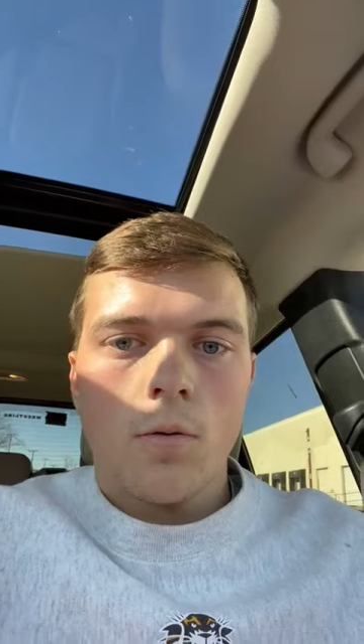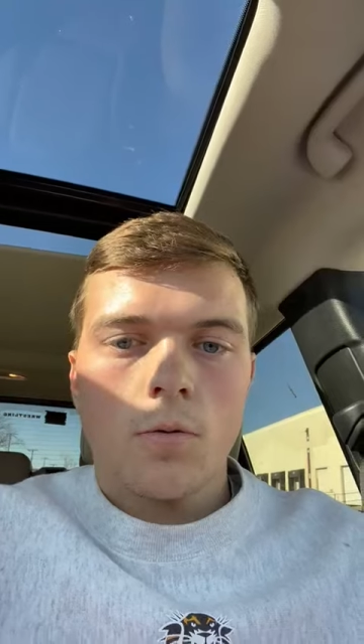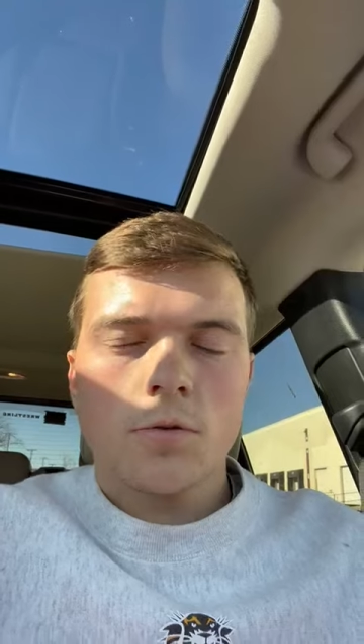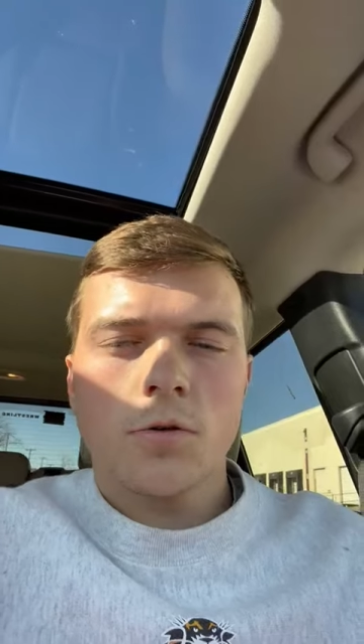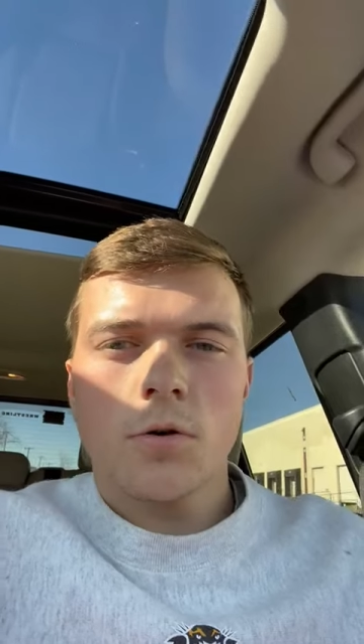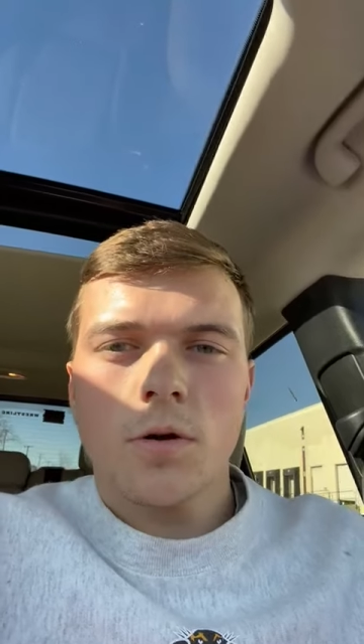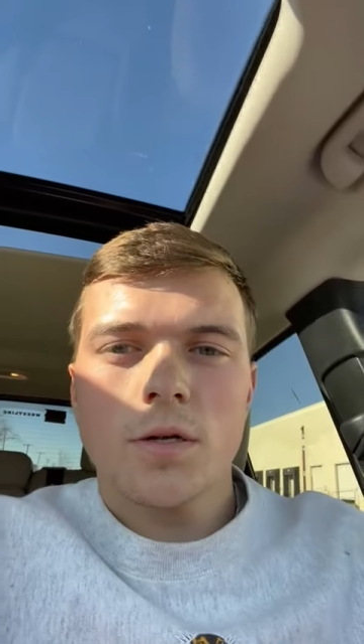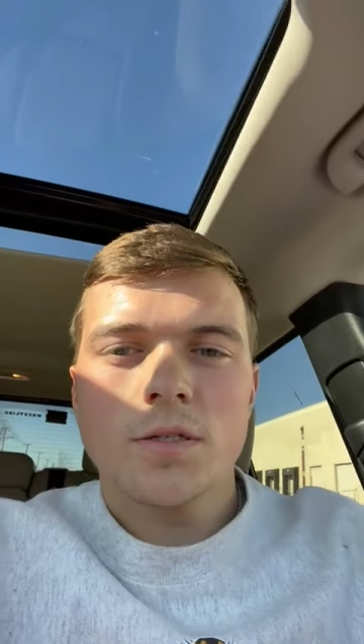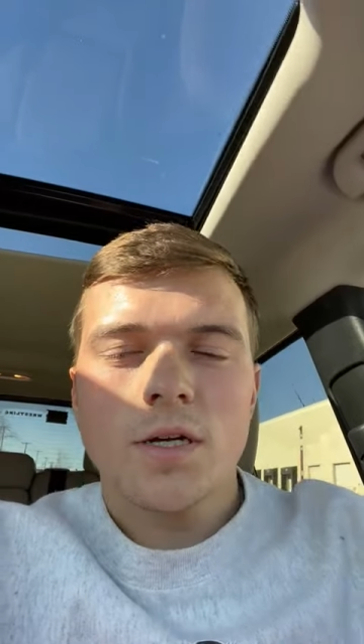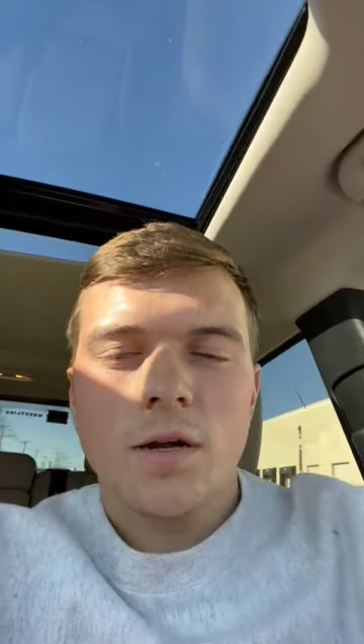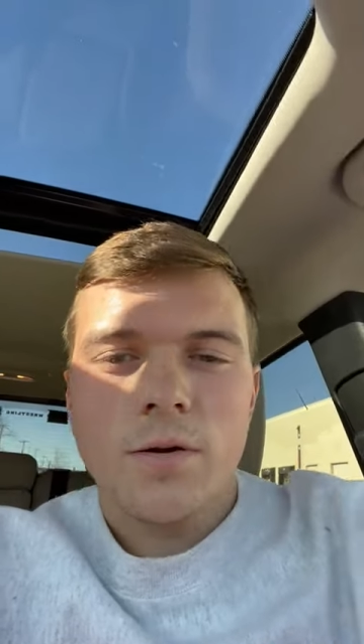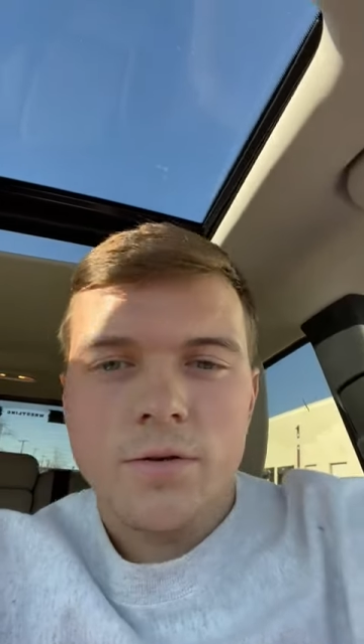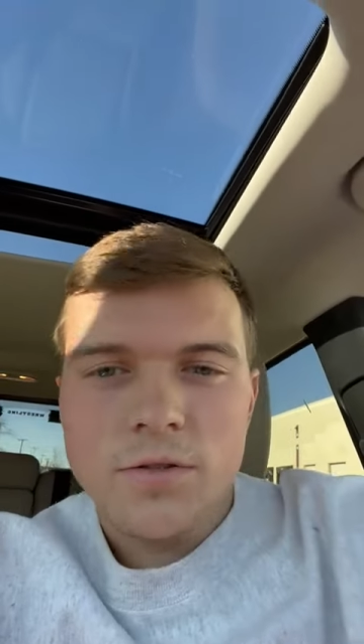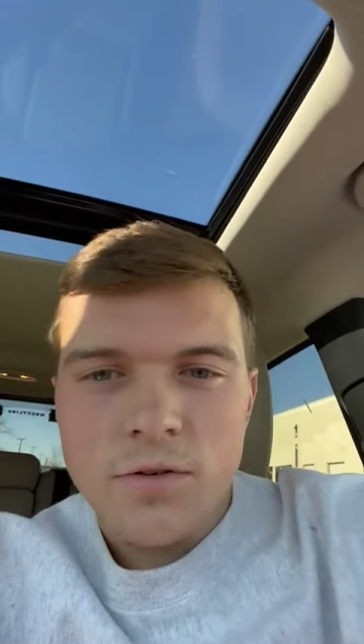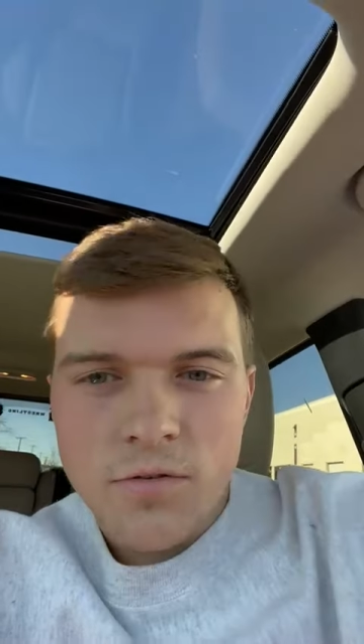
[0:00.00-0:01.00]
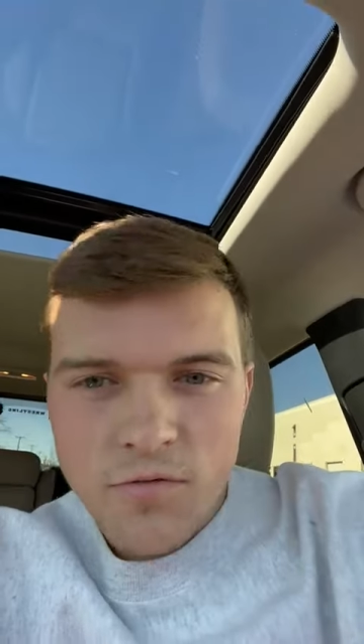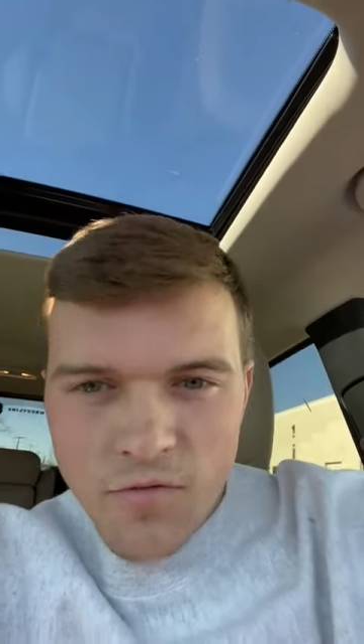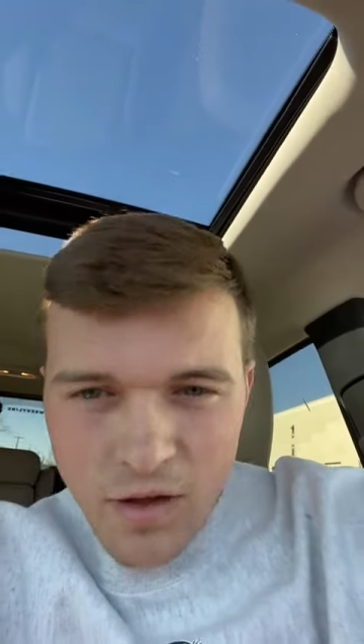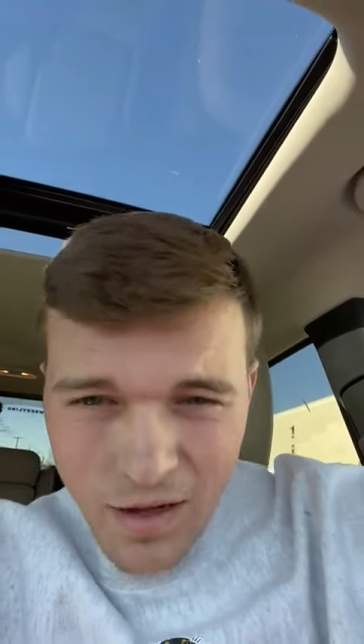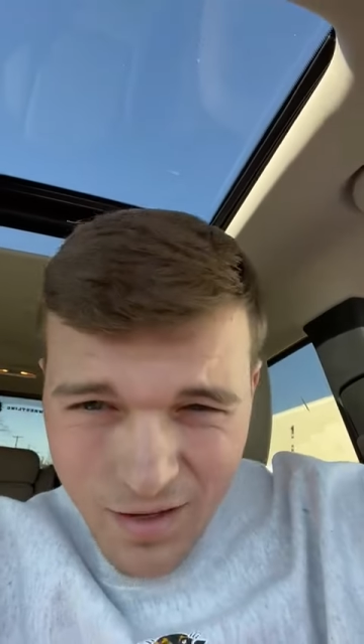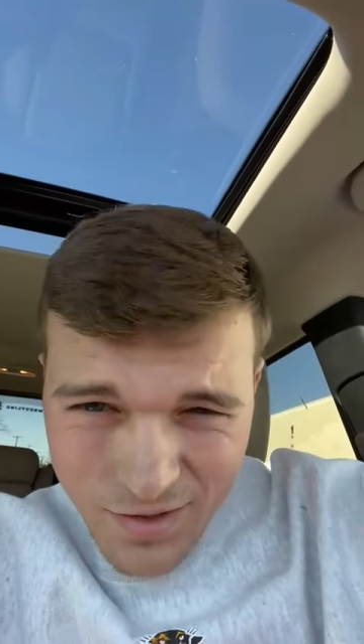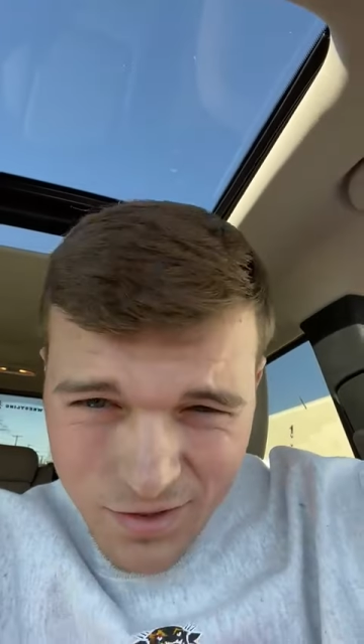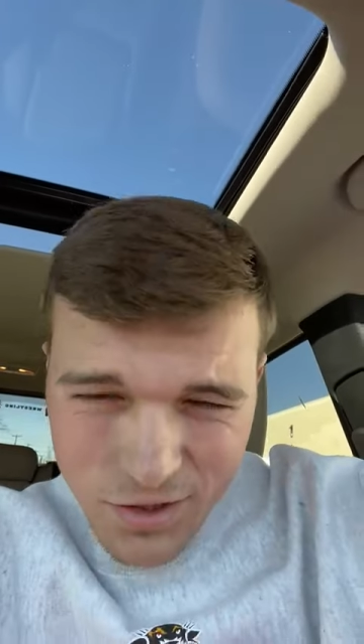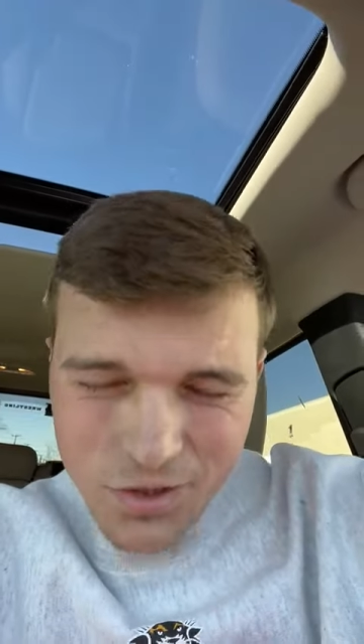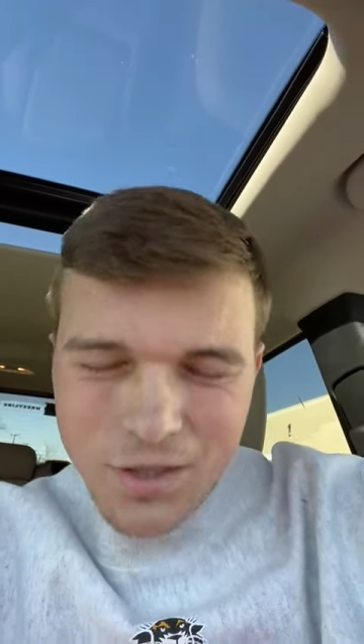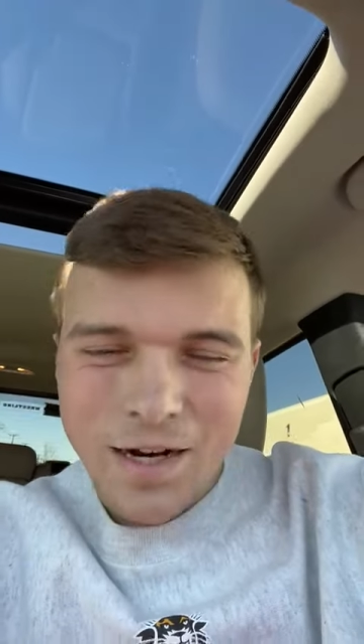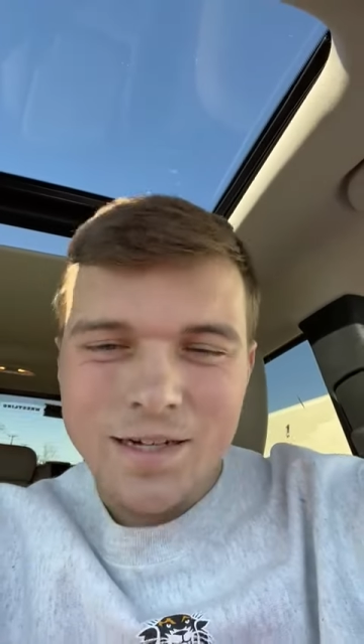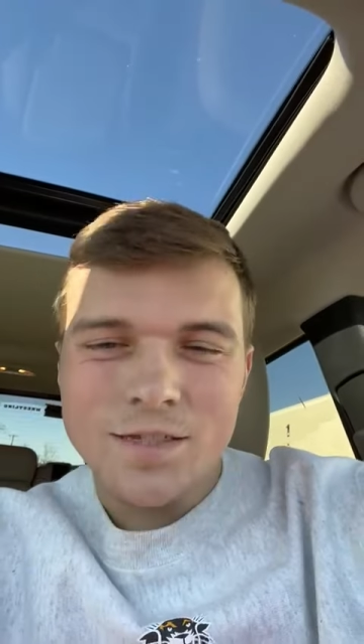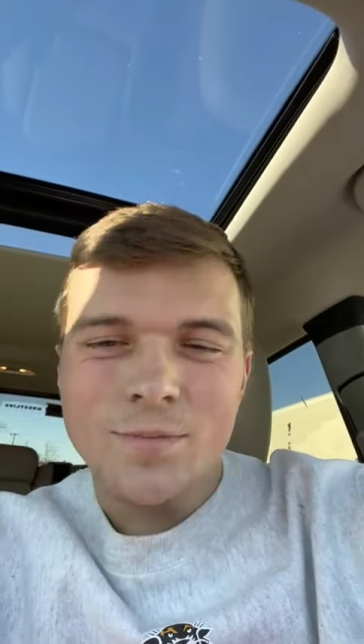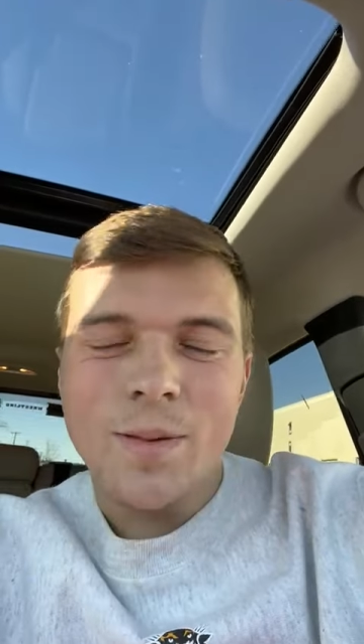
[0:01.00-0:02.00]
going on, Tiger Wrestling fans?
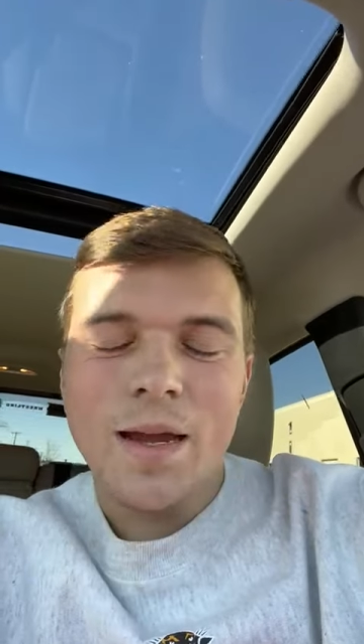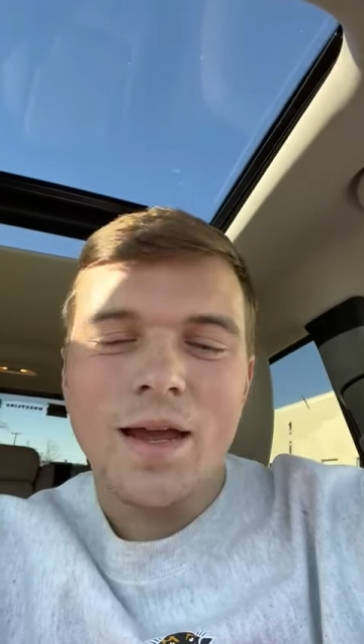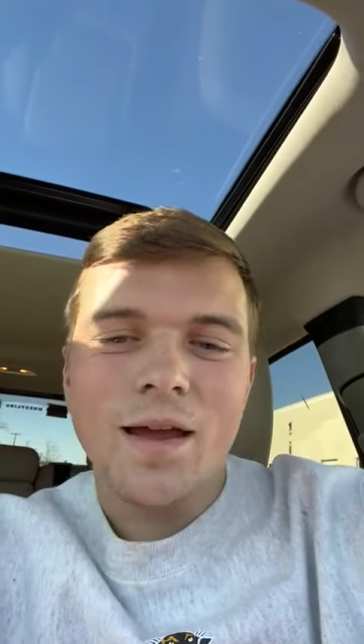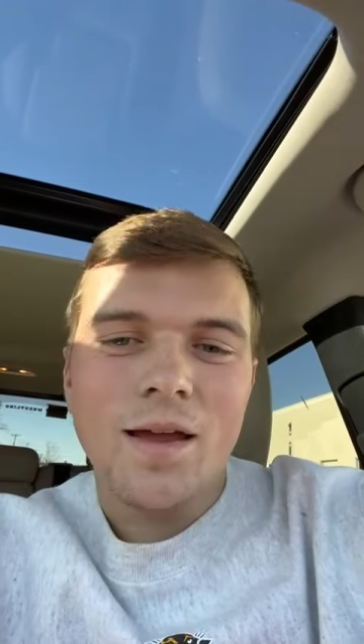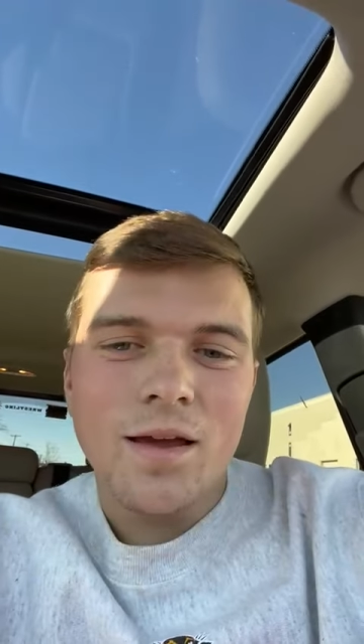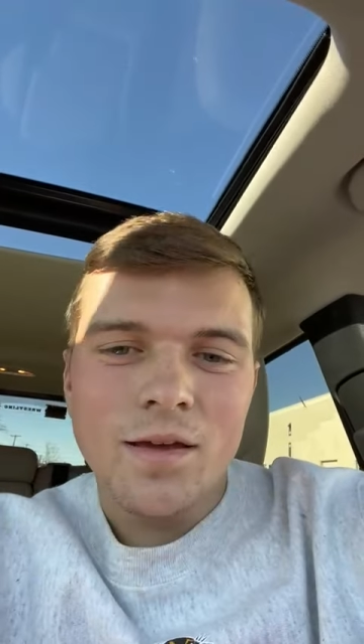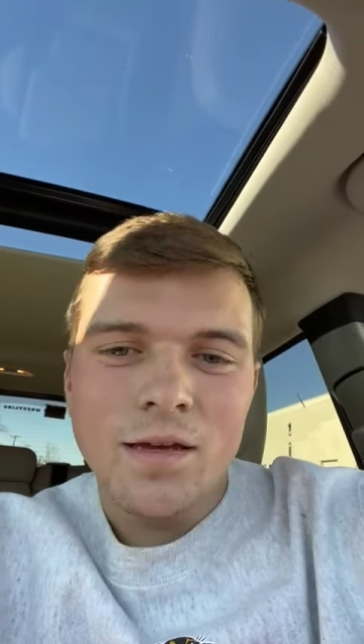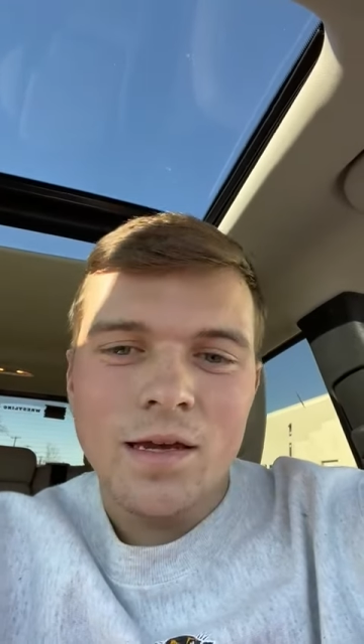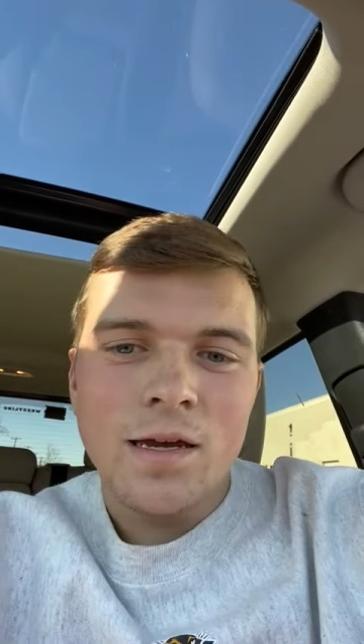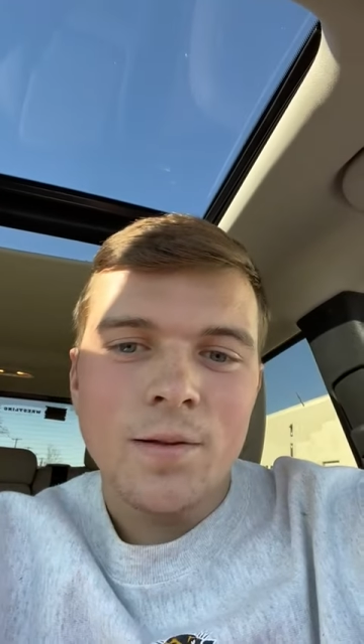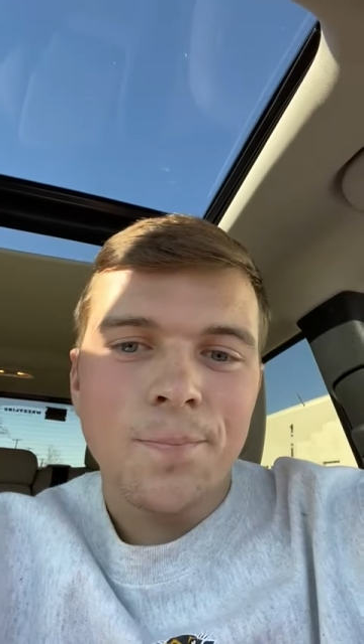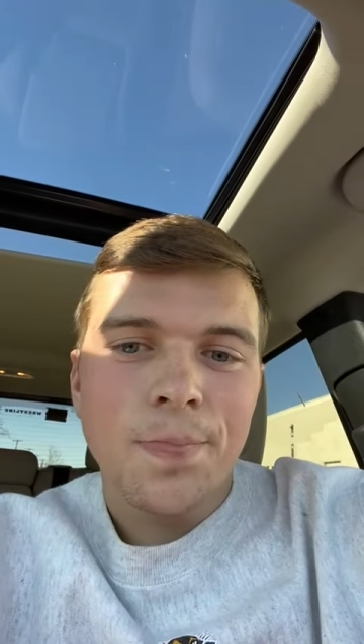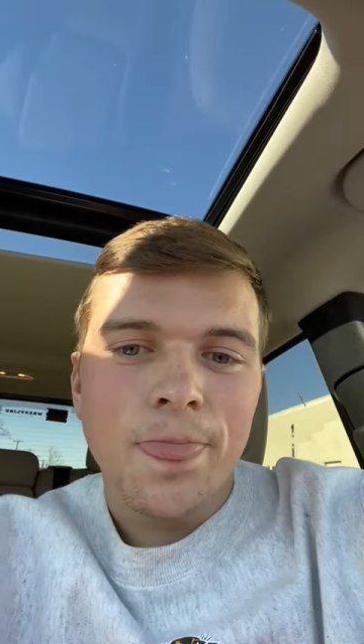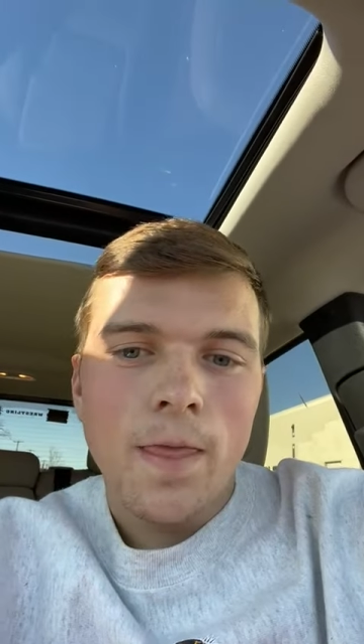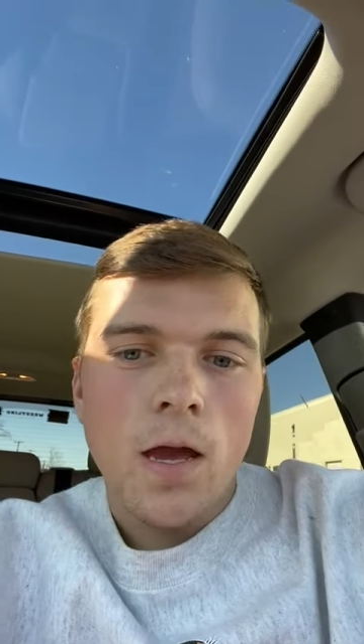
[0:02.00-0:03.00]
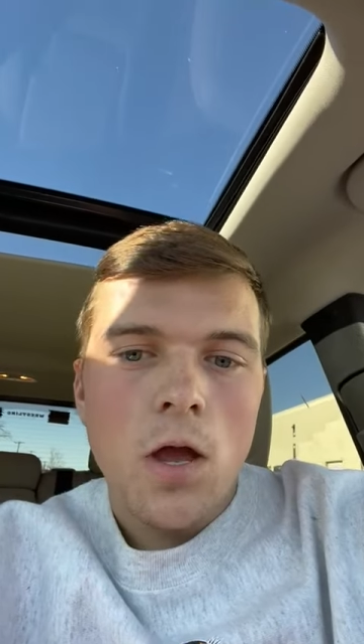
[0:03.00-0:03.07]
Jackson back at it again.